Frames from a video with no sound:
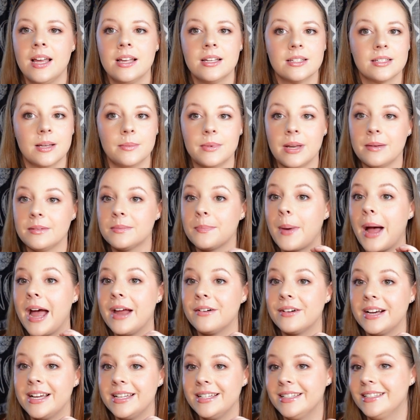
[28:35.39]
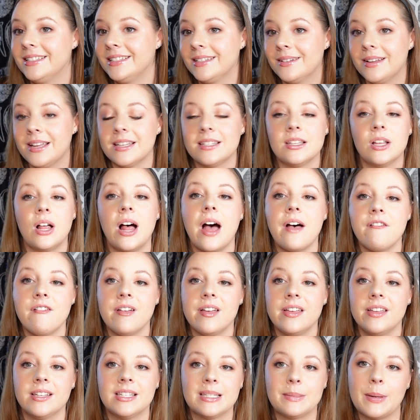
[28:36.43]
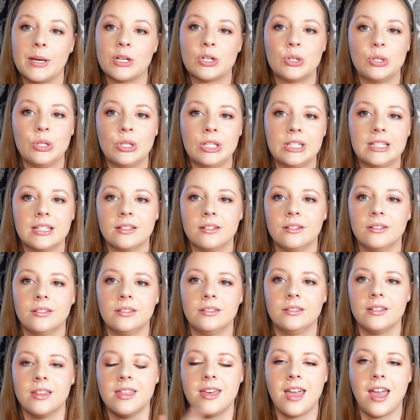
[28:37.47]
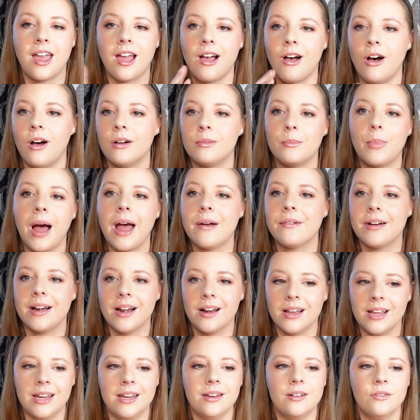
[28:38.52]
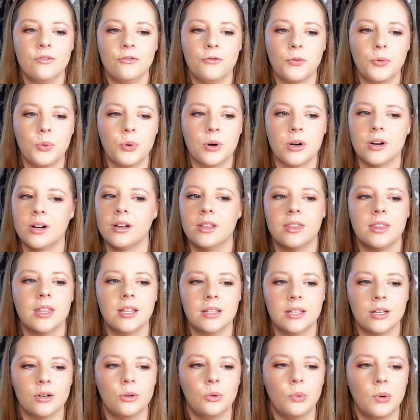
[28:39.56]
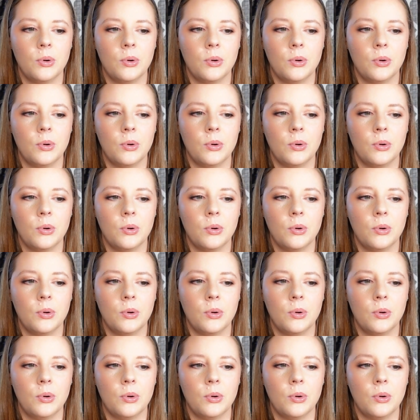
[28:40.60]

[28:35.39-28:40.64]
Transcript: sometimes pirate, because they'll have a special little thing on Pirate Night for the little